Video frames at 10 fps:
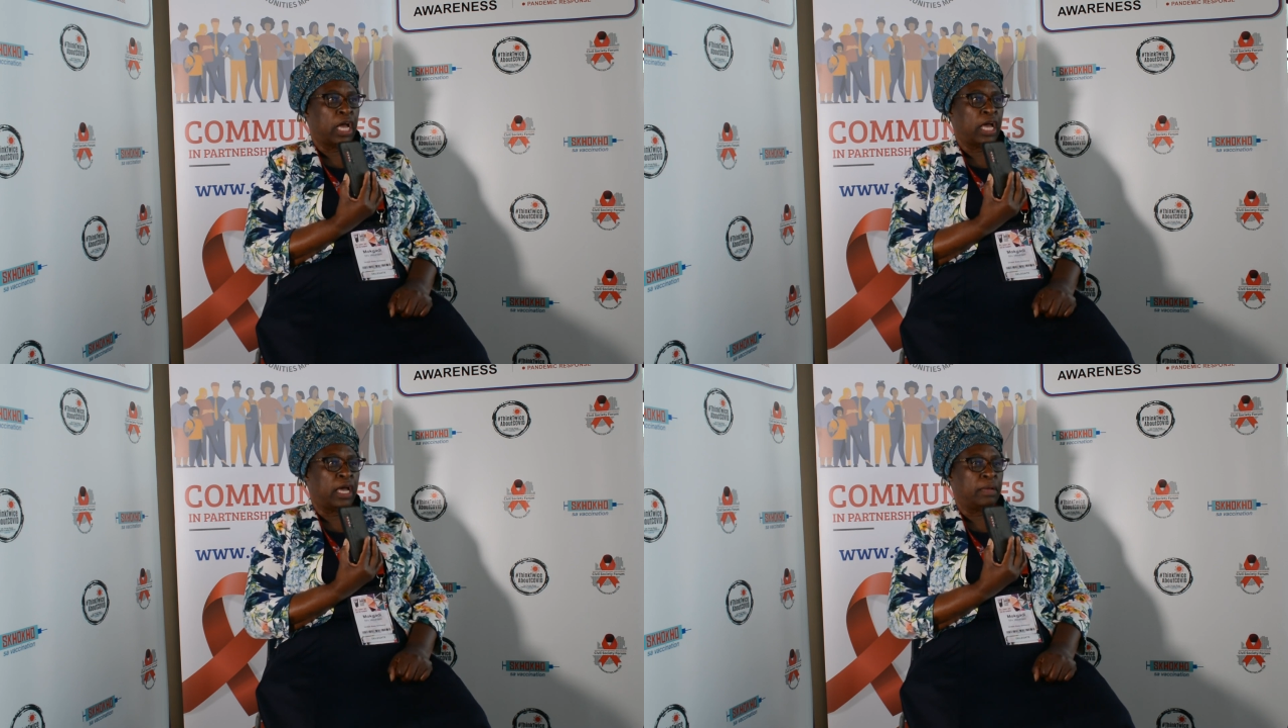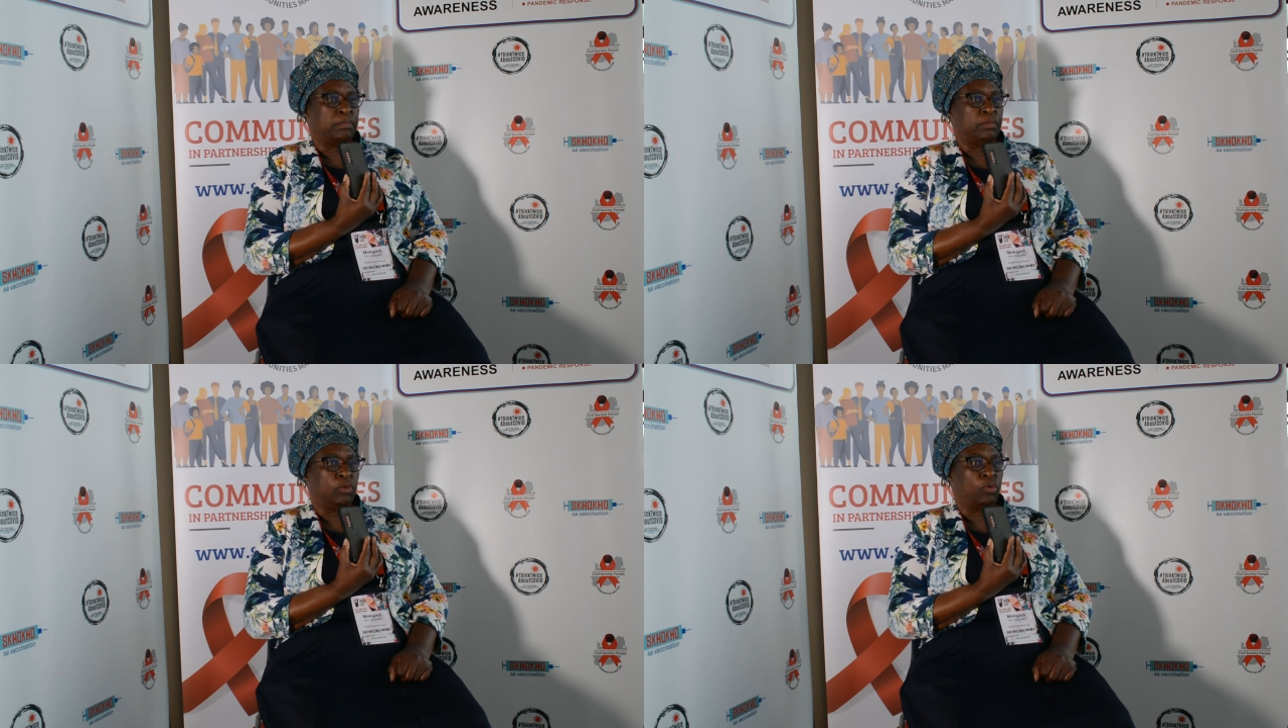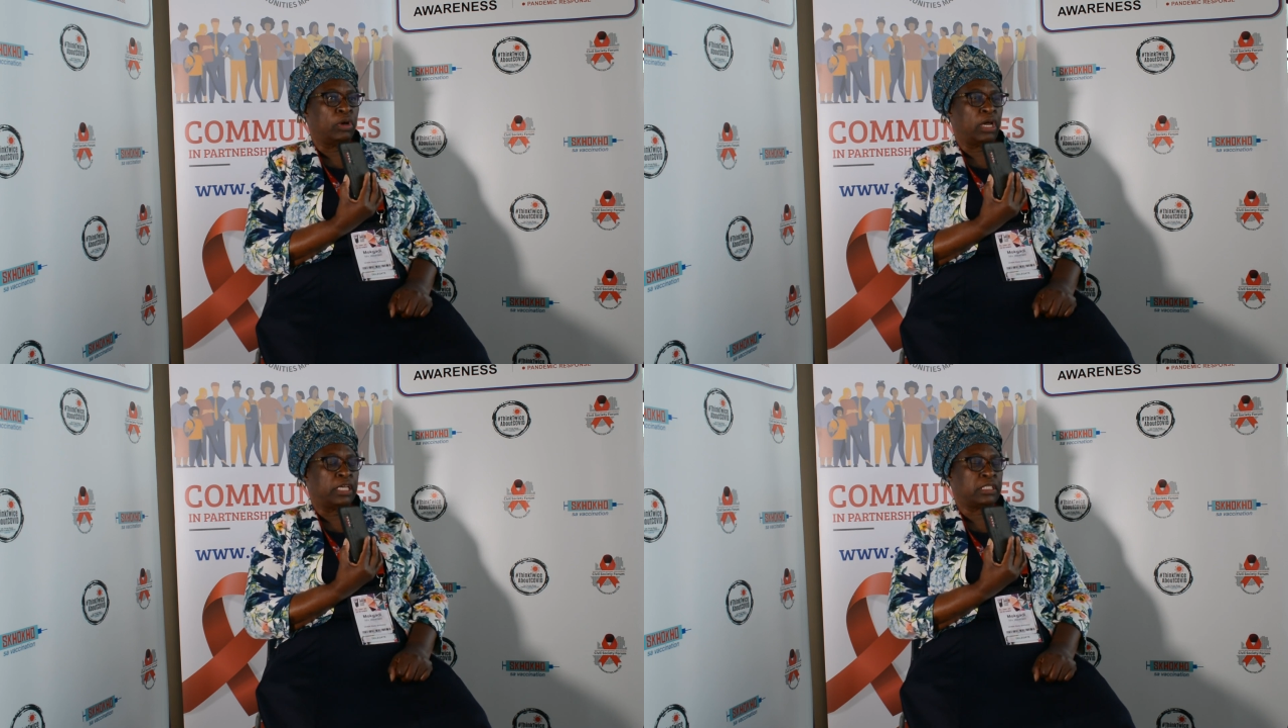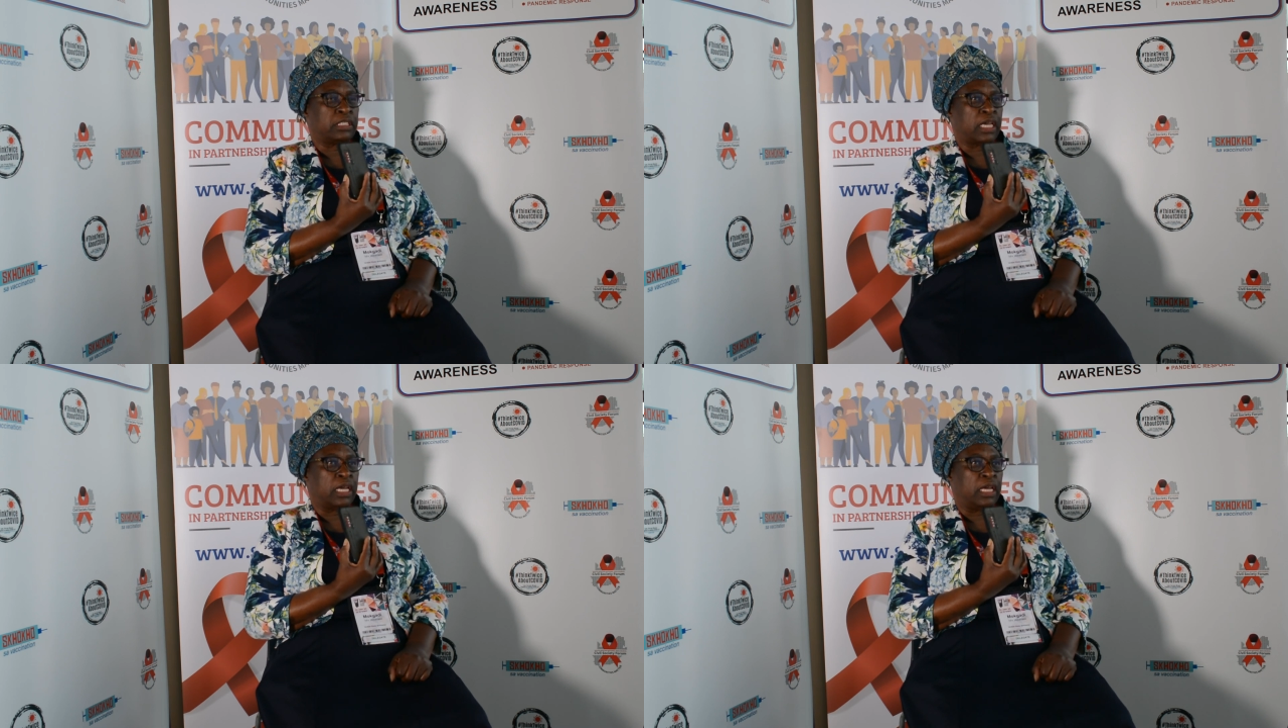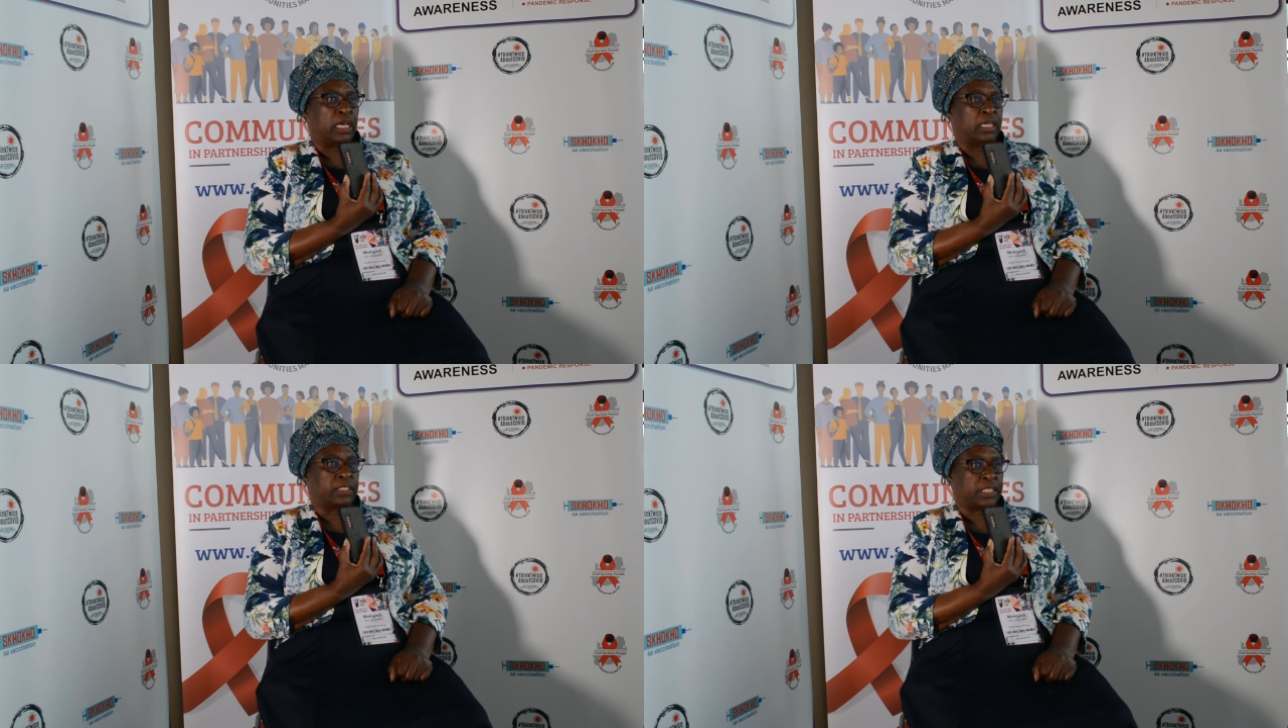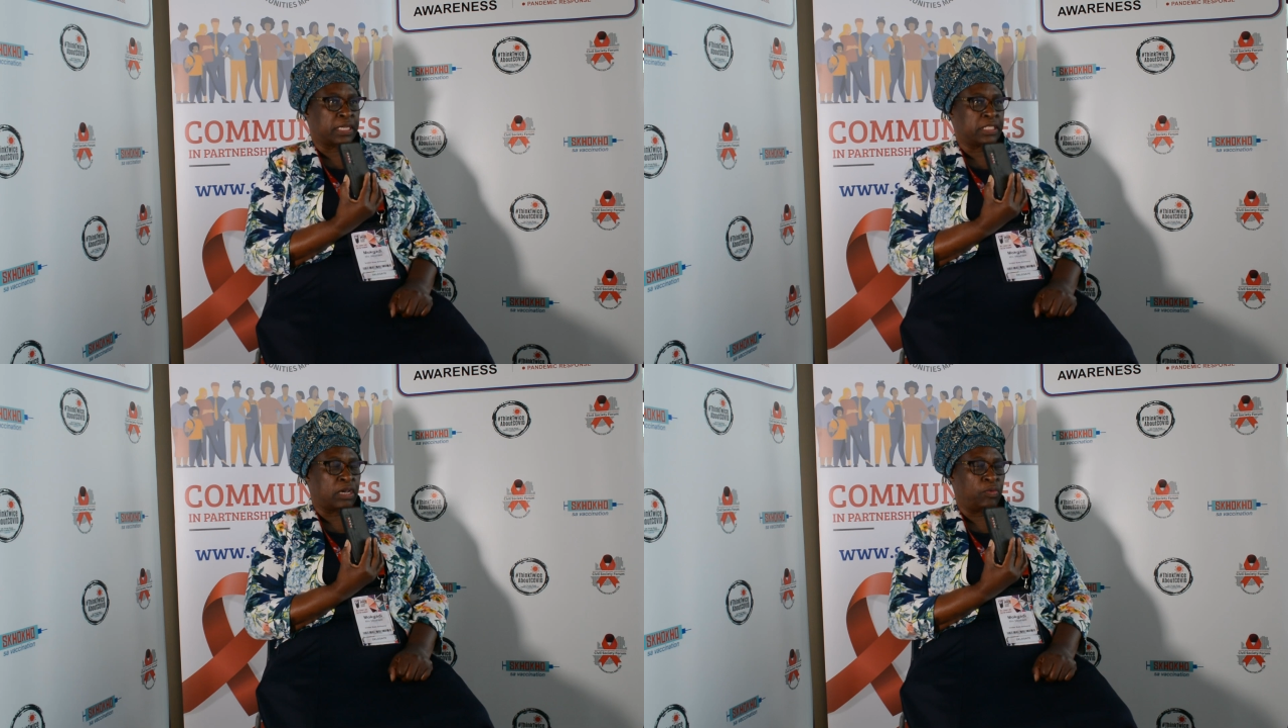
Um, as a sector,